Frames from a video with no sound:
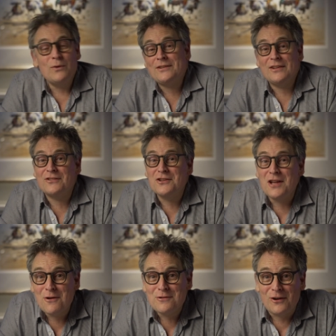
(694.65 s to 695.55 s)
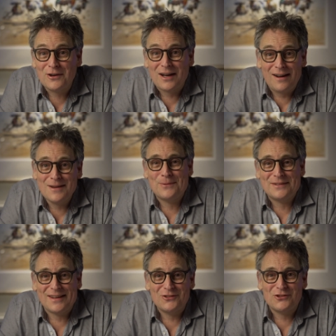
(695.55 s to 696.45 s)
which is no longer
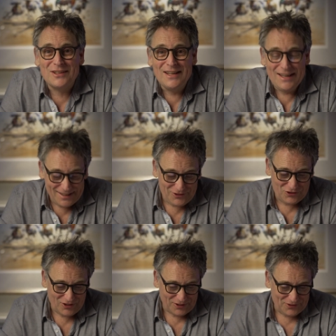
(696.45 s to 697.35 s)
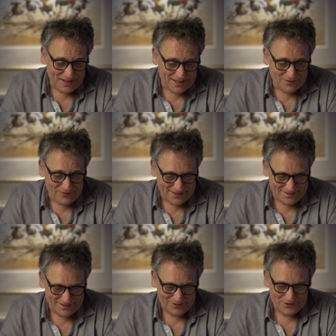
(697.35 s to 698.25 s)
hypertension, it's just
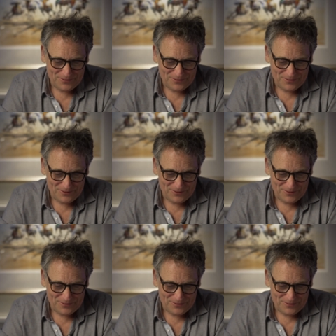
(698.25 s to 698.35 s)
elevated.